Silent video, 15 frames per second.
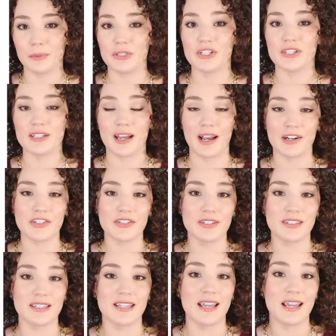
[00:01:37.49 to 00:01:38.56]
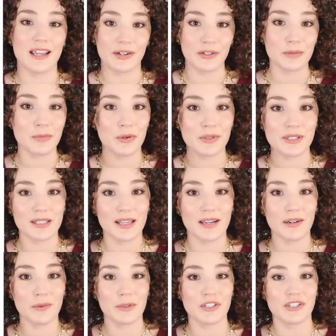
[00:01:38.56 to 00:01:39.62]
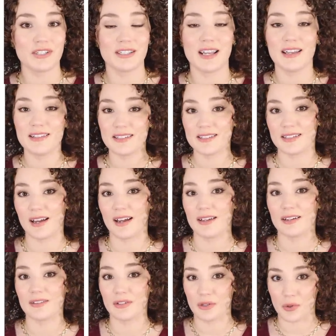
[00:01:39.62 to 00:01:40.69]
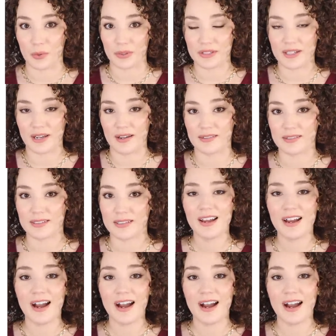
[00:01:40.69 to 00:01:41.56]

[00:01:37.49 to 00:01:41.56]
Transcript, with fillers: which is actually the innermost layer, which is inside the cortex.